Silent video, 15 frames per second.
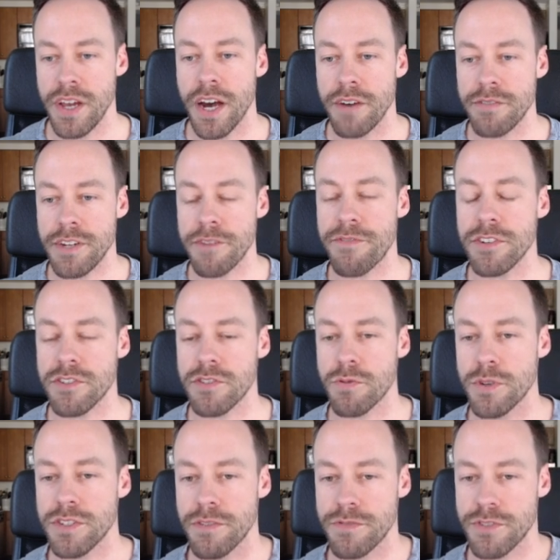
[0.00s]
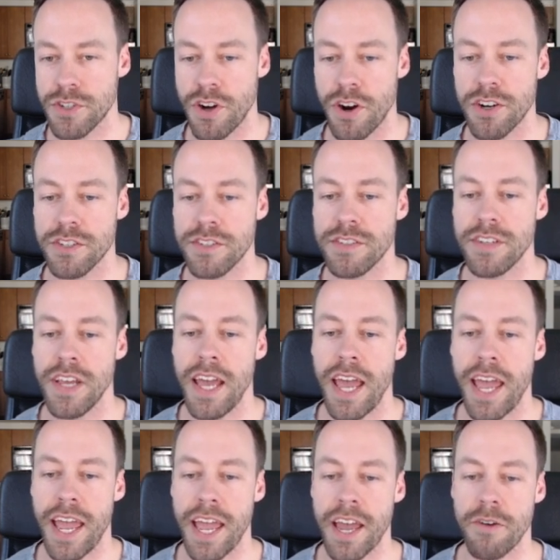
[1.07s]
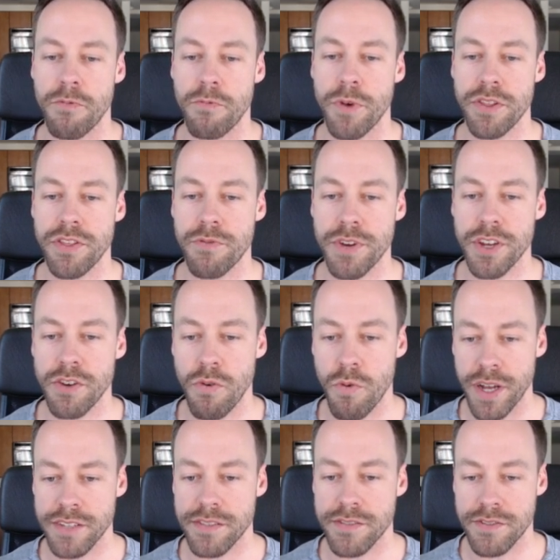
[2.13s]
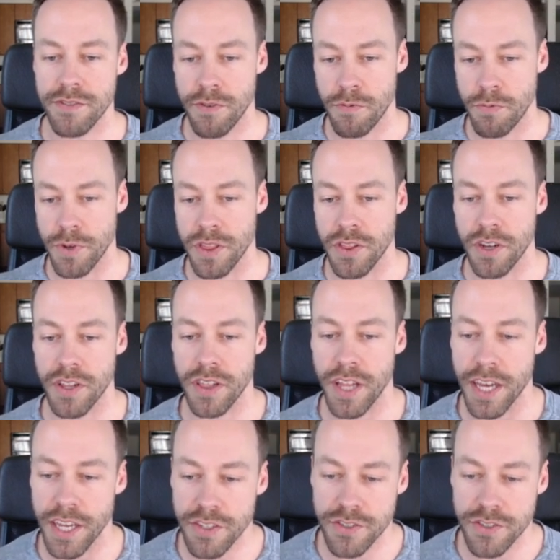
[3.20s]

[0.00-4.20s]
of different sorts of charts and what the requests would look like.